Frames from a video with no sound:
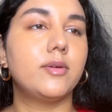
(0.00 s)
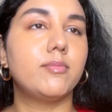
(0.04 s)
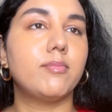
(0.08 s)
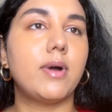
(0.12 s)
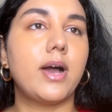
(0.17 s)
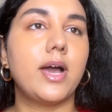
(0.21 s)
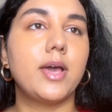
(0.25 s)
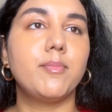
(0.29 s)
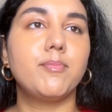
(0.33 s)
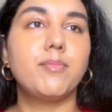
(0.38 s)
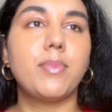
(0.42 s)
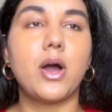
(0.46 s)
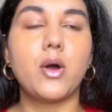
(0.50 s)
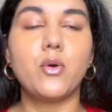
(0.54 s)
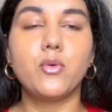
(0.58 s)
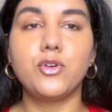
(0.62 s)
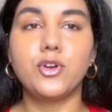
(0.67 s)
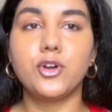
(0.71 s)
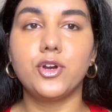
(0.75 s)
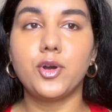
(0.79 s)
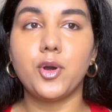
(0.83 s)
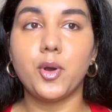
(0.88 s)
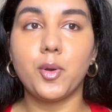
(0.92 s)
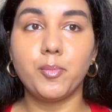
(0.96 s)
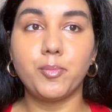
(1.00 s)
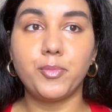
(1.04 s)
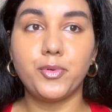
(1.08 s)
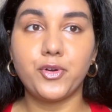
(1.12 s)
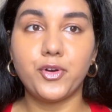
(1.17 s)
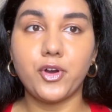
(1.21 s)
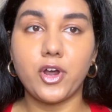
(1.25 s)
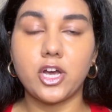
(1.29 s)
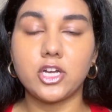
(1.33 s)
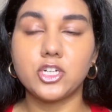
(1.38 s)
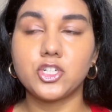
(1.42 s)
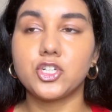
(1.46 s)
my powder
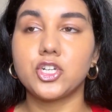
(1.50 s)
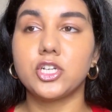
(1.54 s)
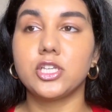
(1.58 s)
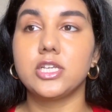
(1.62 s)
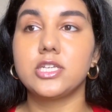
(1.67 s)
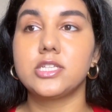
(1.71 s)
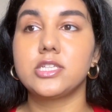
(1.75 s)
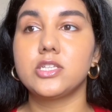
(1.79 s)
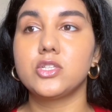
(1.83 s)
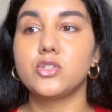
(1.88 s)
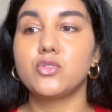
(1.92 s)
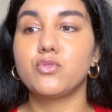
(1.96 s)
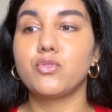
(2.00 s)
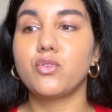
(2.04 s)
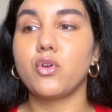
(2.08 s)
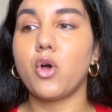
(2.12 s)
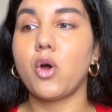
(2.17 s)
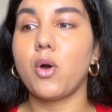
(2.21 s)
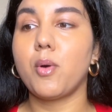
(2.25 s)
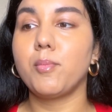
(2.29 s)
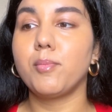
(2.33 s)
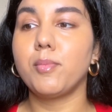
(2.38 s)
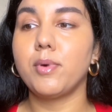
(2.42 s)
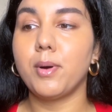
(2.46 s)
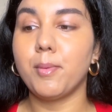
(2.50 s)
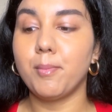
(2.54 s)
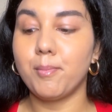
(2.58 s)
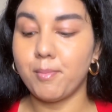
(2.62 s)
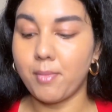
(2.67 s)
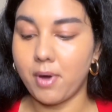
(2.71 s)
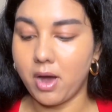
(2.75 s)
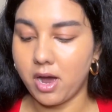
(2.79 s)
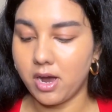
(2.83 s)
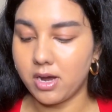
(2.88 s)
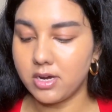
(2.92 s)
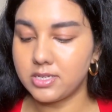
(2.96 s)
brush. This is from
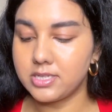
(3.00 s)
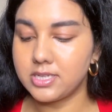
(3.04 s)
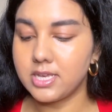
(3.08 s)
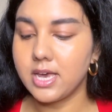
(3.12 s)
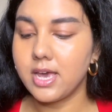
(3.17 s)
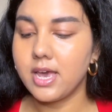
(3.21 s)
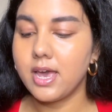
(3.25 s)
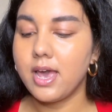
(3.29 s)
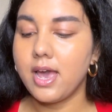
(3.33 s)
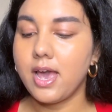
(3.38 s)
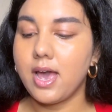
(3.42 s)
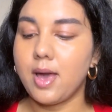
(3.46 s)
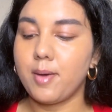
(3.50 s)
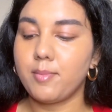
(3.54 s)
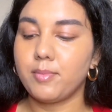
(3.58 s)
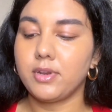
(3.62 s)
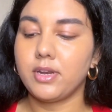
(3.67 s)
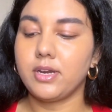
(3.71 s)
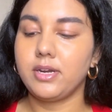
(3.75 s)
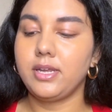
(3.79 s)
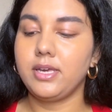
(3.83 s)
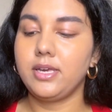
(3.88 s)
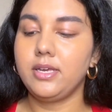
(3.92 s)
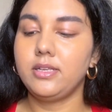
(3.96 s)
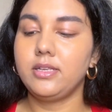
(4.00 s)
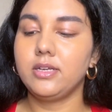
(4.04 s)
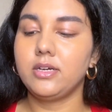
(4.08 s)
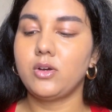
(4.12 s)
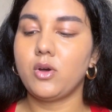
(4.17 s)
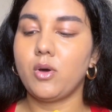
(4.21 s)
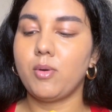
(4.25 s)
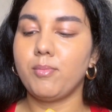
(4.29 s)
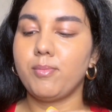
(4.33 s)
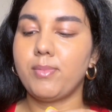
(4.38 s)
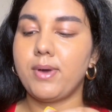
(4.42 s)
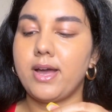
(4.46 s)
Mars. I'm gonna take the
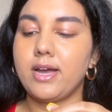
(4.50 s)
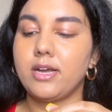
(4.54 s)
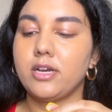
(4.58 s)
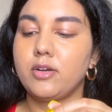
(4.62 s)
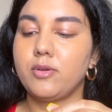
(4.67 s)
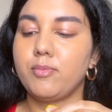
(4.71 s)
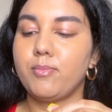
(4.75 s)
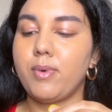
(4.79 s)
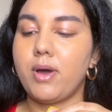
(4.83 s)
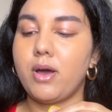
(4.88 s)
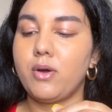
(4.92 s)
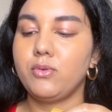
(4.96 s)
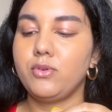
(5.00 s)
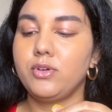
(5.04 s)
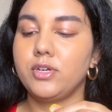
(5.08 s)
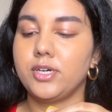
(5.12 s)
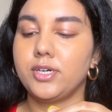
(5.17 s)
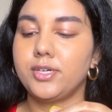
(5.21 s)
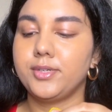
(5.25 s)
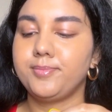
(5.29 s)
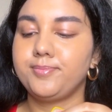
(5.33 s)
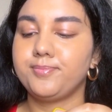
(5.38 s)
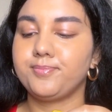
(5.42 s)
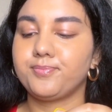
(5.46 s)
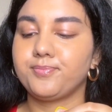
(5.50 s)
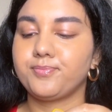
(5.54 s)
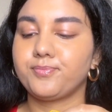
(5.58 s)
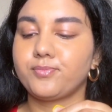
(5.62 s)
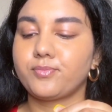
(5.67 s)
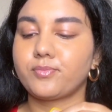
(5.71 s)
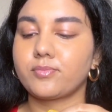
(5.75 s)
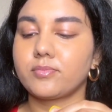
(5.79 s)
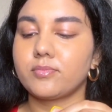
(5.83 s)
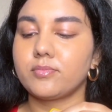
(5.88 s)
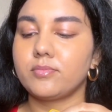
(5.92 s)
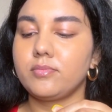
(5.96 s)
compact powder.
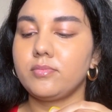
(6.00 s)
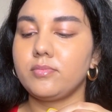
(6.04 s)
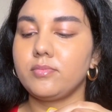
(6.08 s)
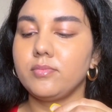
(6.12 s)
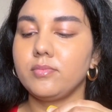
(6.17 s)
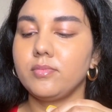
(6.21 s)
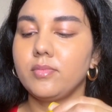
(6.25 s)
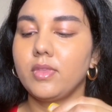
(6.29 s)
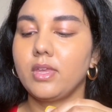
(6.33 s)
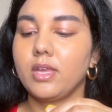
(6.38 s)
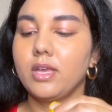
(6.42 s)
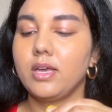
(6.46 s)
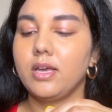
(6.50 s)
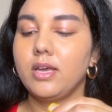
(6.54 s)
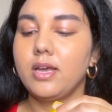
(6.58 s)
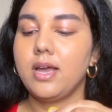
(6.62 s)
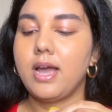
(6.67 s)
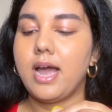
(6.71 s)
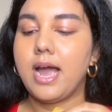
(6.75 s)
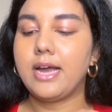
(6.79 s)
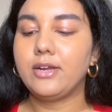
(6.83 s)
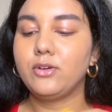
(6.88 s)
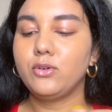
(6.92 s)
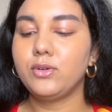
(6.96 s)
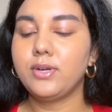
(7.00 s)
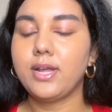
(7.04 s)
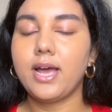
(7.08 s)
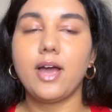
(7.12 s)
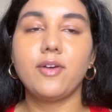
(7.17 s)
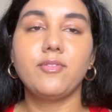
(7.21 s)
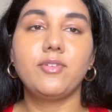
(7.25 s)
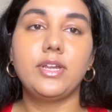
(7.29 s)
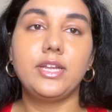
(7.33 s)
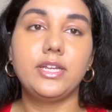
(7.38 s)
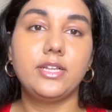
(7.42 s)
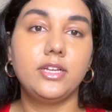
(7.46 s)
I don't
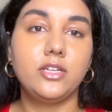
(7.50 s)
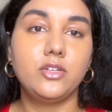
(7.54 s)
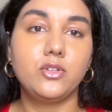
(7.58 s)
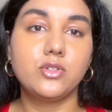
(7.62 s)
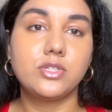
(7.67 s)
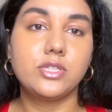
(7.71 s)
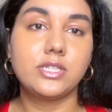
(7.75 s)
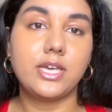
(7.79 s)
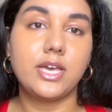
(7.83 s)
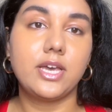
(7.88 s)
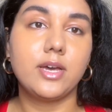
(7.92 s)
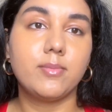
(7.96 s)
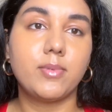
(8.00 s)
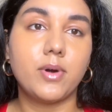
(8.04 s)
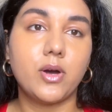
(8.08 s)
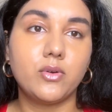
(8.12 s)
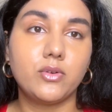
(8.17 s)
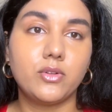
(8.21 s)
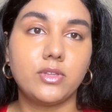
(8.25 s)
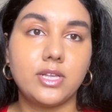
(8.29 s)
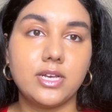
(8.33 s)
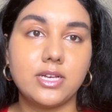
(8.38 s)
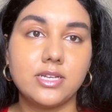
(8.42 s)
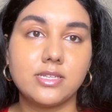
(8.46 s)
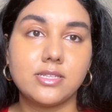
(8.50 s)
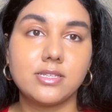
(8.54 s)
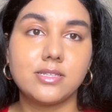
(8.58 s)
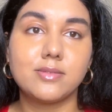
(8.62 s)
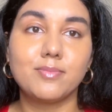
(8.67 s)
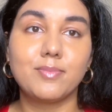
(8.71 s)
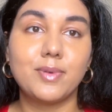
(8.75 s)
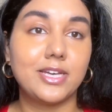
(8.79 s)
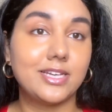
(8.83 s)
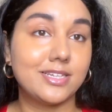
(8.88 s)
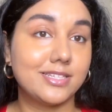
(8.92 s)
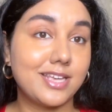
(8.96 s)
have anything to say about this
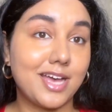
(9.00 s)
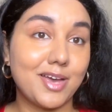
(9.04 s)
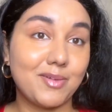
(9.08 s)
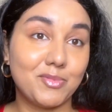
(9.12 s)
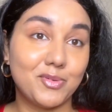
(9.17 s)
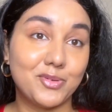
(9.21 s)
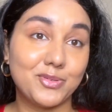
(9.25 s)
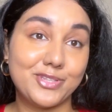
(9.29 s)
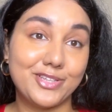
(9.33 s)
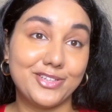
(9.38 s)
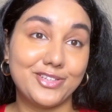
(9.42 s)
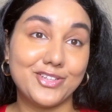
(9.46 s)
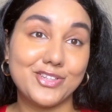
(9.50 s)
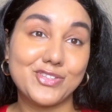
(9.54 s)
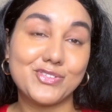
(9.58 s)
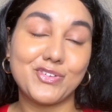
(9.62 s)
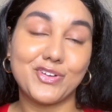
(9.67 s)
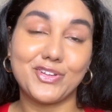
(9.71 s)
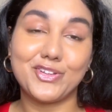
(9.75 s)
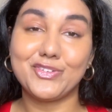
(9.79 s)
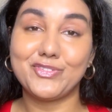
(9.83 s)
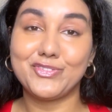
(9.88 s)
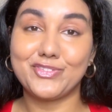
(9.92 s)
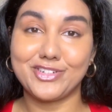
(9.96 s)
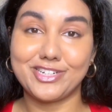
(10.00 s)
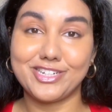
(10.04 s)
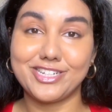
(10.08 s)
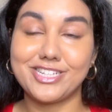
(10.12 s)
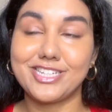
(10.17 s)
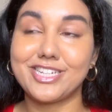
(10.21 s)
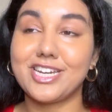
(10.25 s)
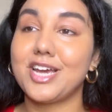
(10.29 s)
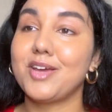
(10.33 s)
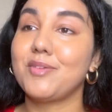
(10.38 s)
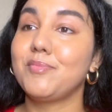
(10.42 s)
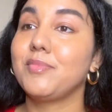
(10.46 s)
because I'm using this for the first
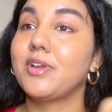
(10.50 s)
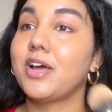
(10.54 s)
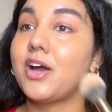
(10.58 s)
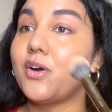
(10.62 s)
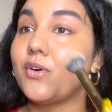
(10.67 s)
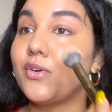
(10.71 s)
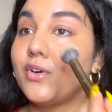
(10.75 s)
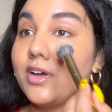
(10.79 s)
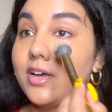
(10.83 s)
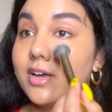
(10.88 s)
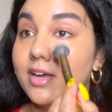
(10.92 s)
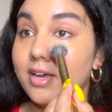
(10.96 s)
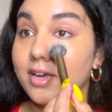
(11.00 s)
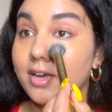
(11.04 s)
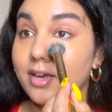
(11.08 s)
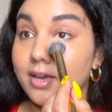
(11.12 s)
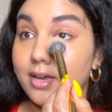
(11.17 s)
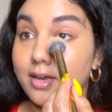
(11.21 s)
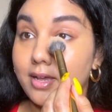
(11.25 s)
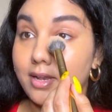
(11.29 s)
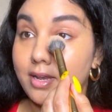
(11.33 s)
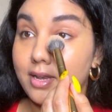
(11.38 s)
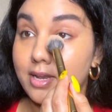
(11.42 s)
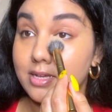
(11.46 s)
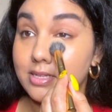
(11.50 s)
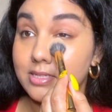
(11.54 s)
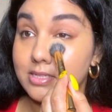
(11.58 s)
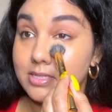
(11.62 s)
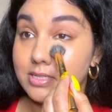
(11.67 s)
time now. Let's